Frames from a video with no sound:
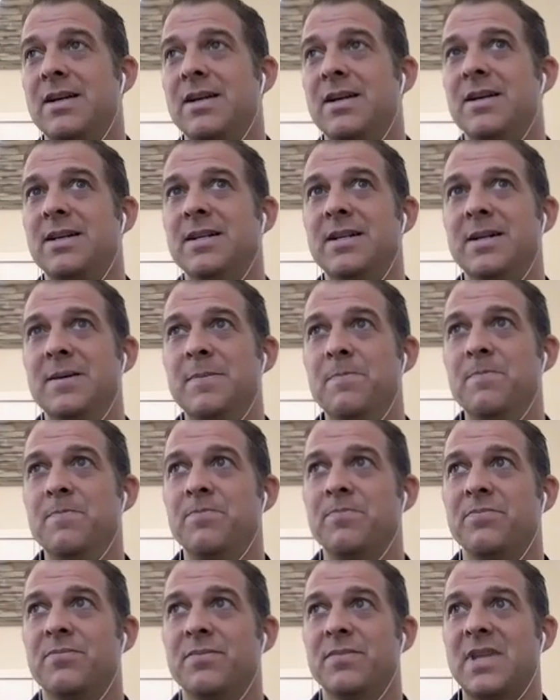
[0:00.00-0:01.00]
um,
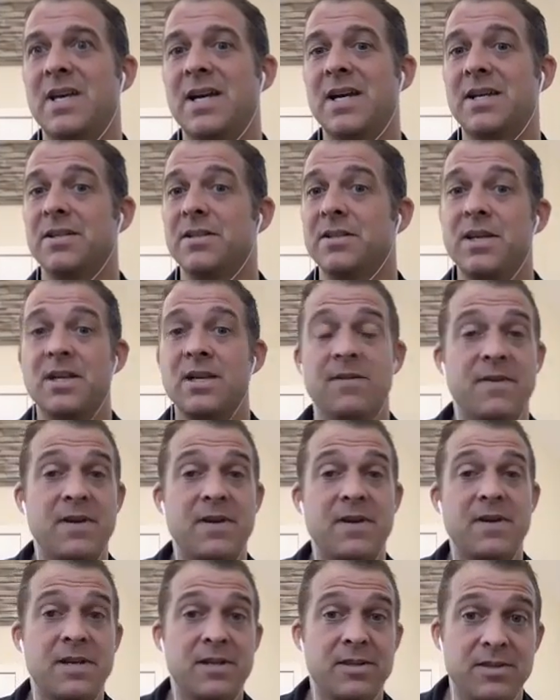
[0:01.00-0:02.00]
I can take
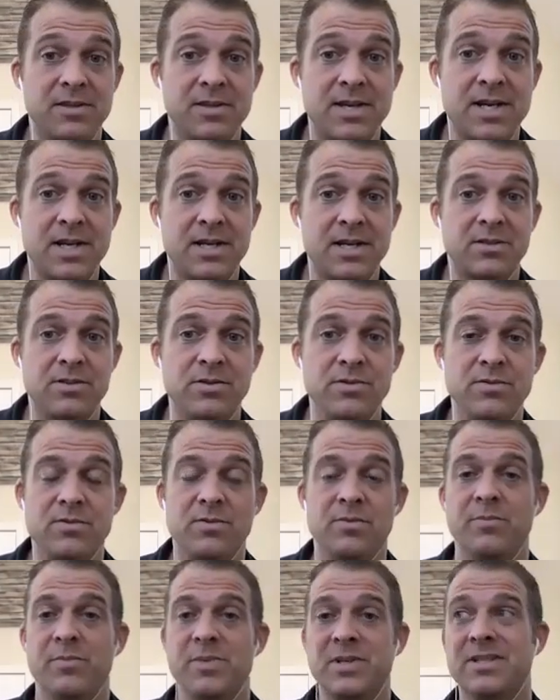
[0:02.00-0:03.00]
faith in that too,
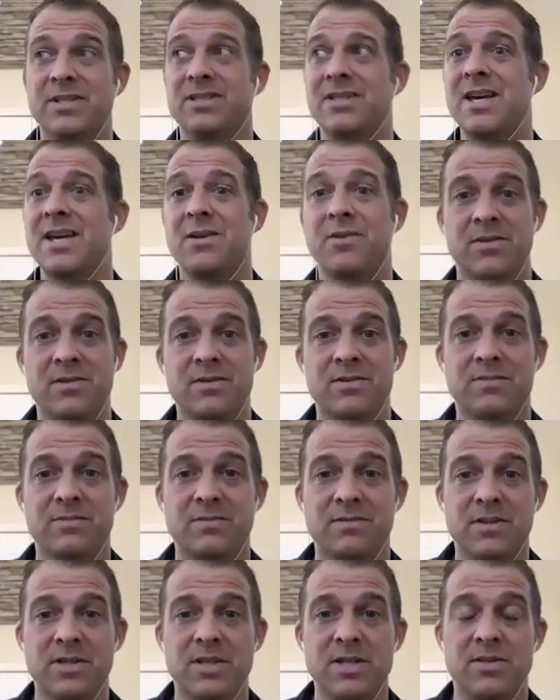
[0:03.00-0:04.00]
because that
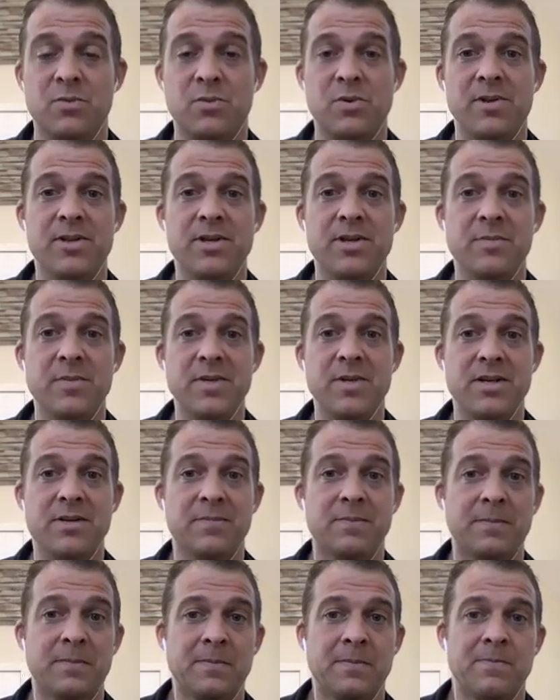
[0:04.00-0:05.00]
is within me,
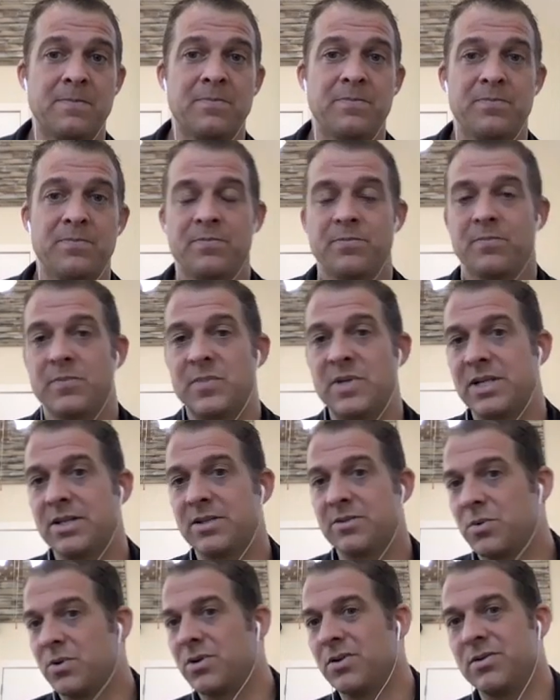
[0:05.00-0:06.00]
because
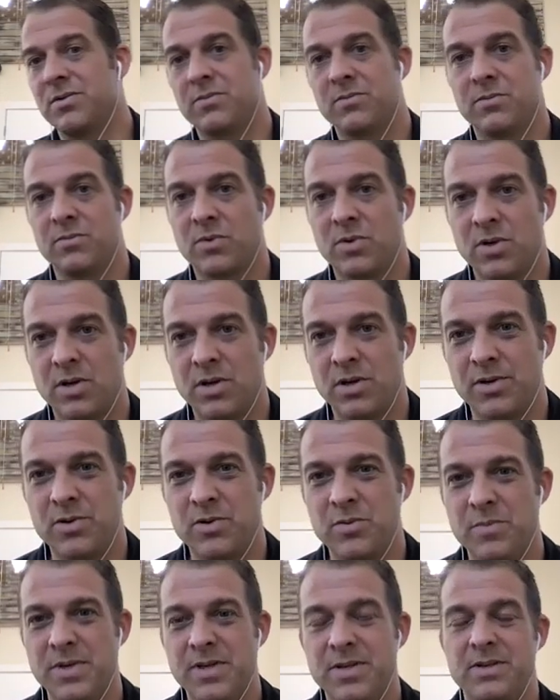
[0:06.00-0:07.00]
we're all
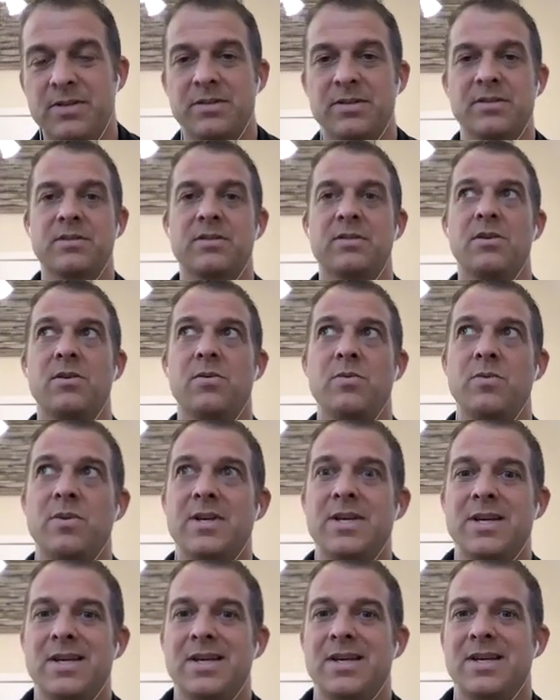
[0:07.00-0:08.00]
human. So
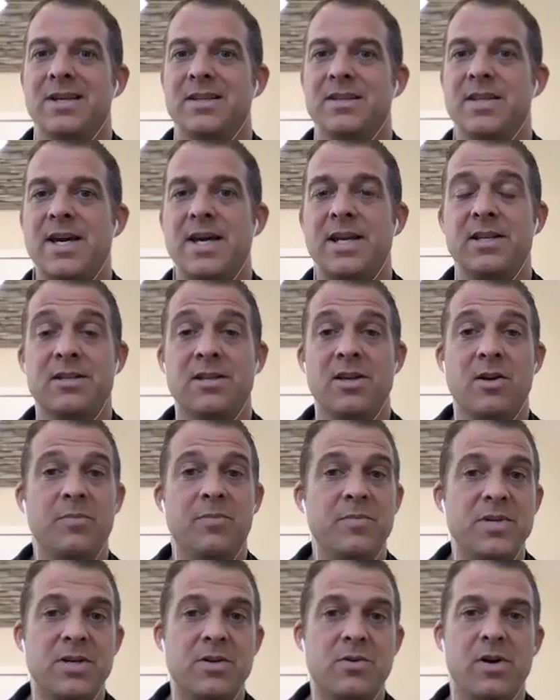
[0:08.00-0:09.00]
that has helped
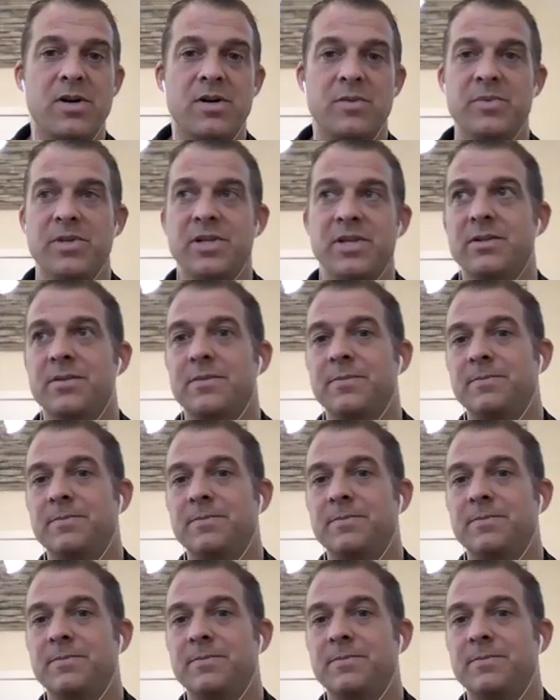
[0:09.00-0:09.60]
me quite a bit.